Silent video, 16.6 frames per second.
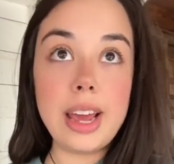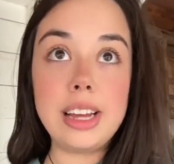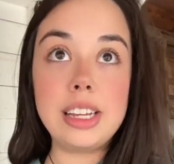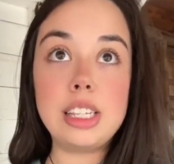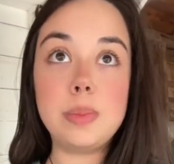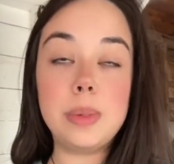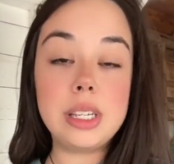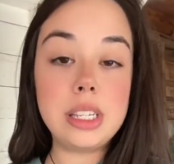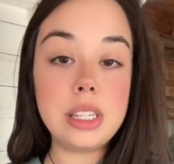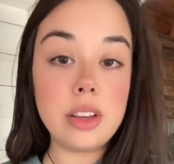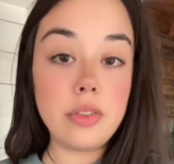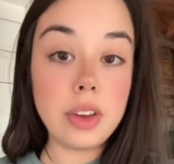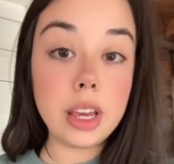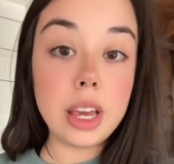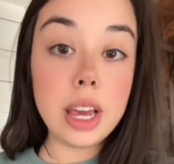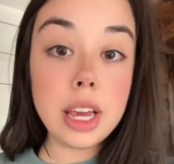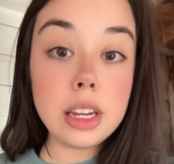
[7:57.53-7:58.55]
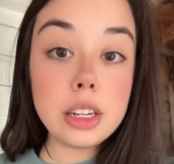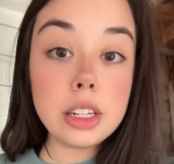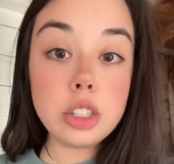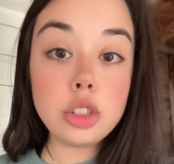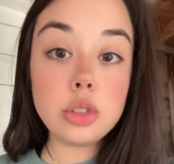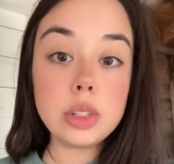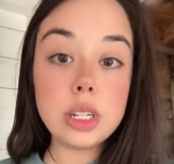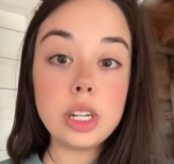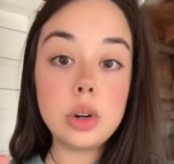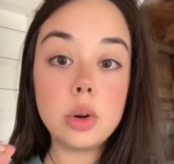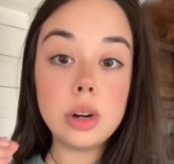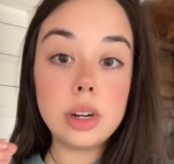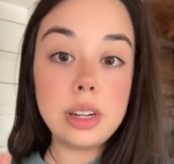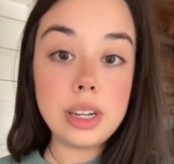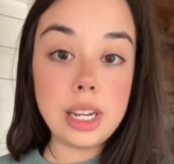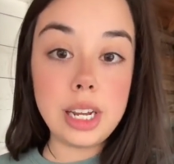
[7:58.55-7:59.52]
a specific industry
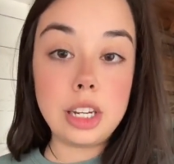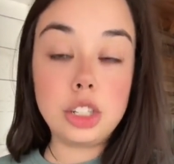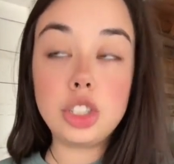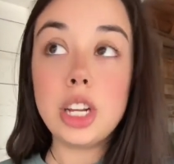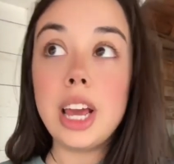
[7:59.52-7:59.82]
or niche,